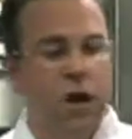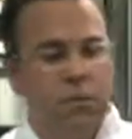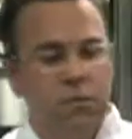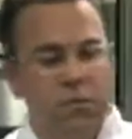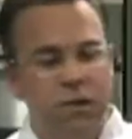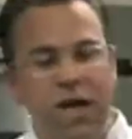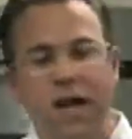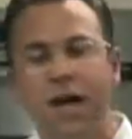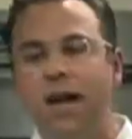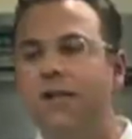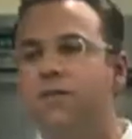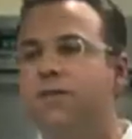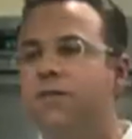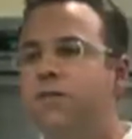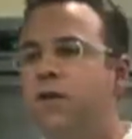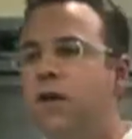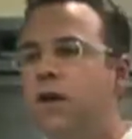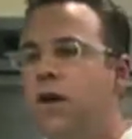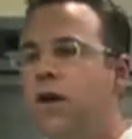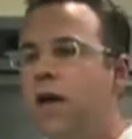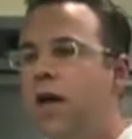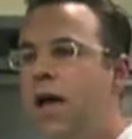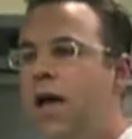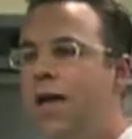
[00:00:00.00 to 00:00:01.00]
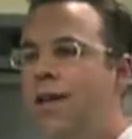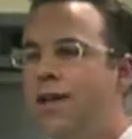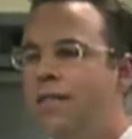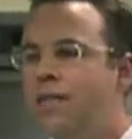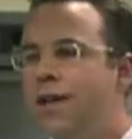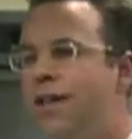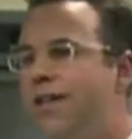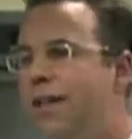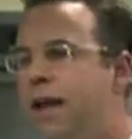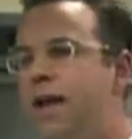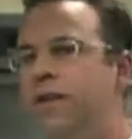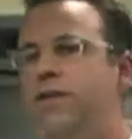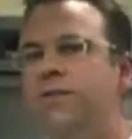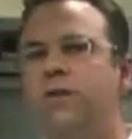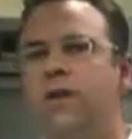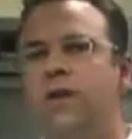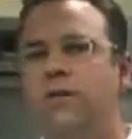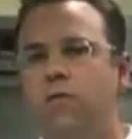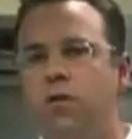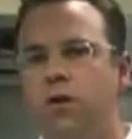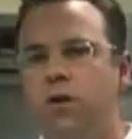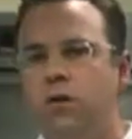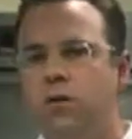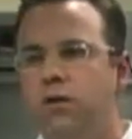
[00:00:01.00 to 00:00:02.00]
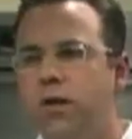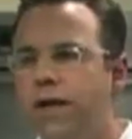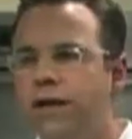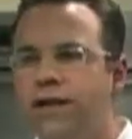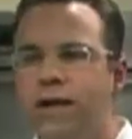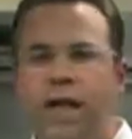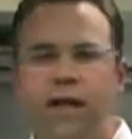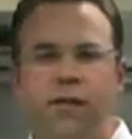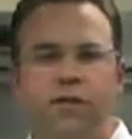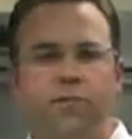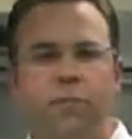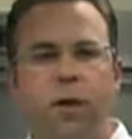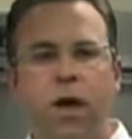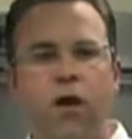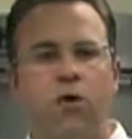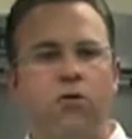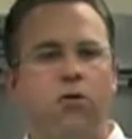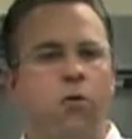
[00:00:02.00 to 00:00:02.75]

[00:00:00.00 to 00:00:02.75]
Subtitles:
Plus, they taste different. They taste better.